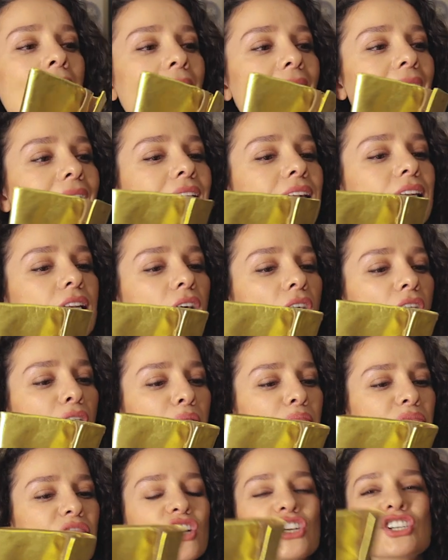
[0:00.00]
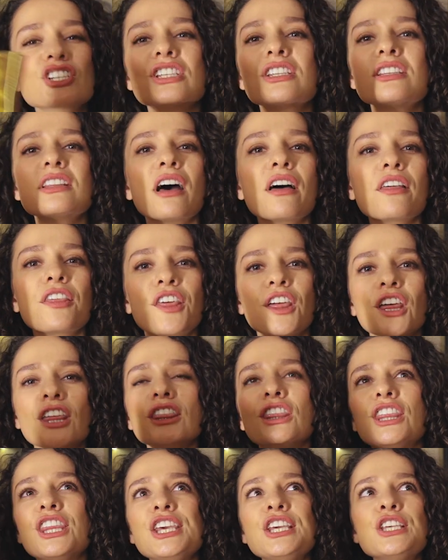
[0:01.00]
And there's
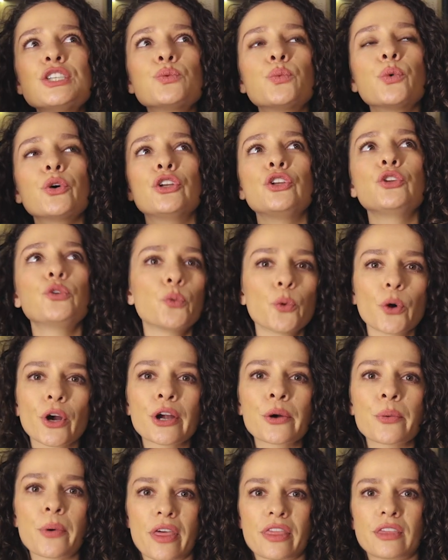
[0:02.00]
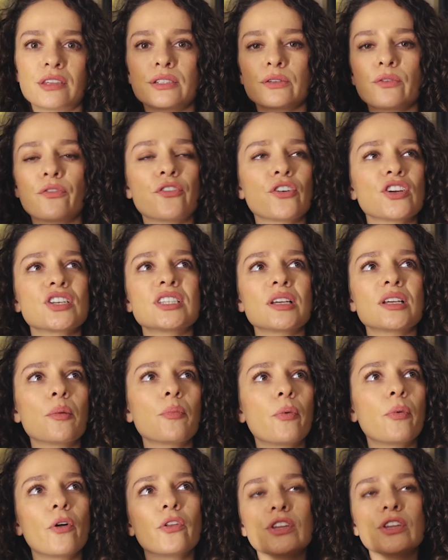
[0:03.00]
nothing these wouldn't work with. So for
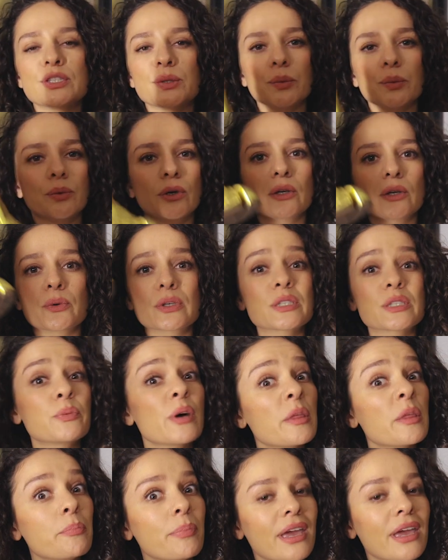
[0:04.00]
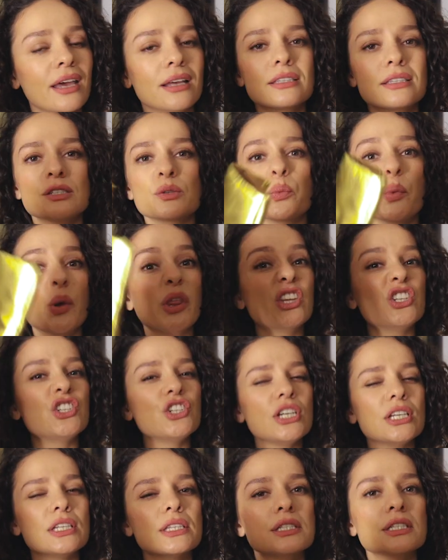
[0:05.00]
example, these would work with sweatpants, with
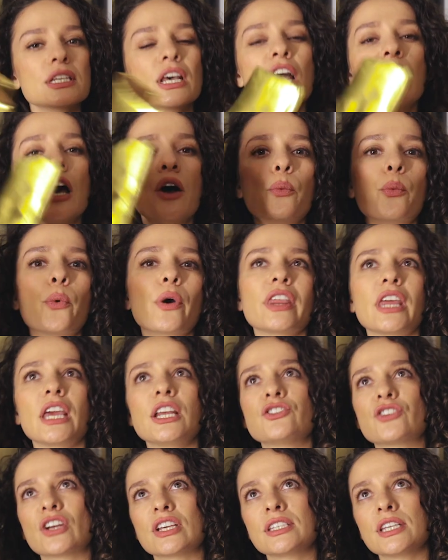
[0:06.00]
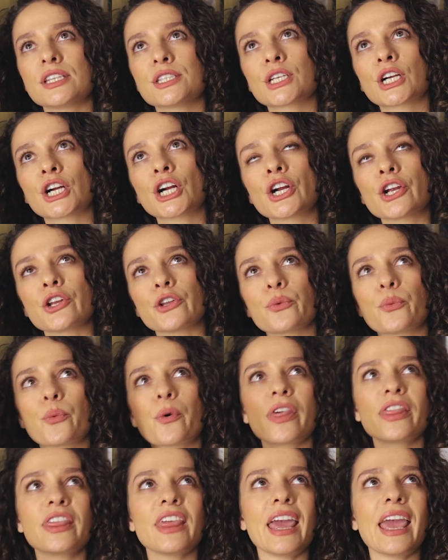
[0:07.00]
jeans, with a dressy skirt,
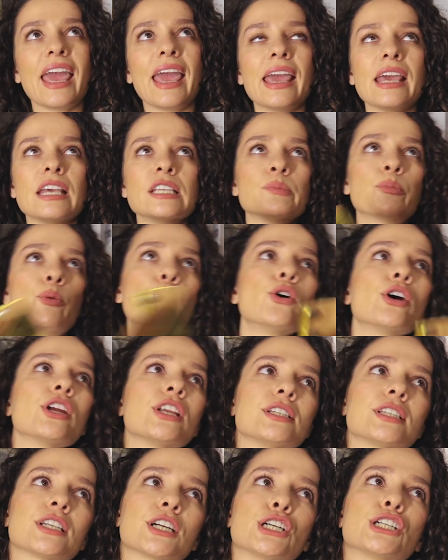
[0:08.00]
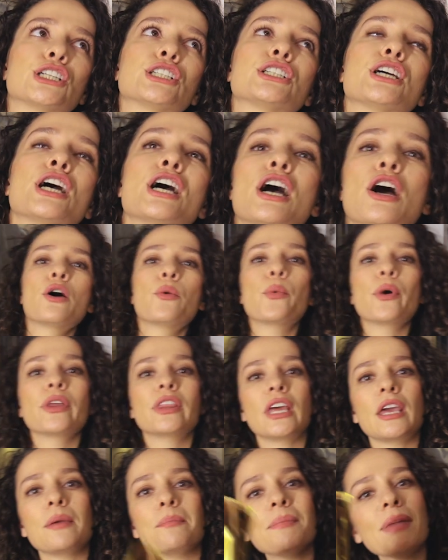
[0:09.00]
with a sporty skirt, with
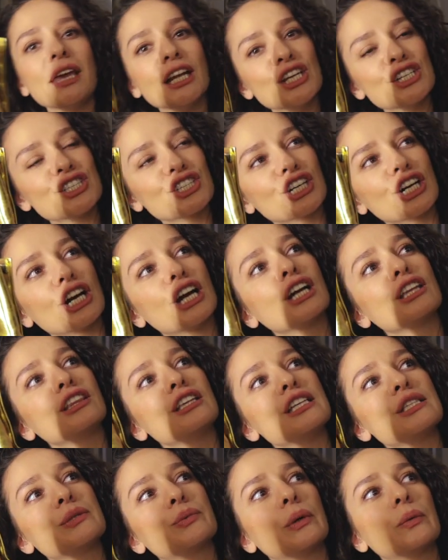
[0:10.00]
a mini skirt. These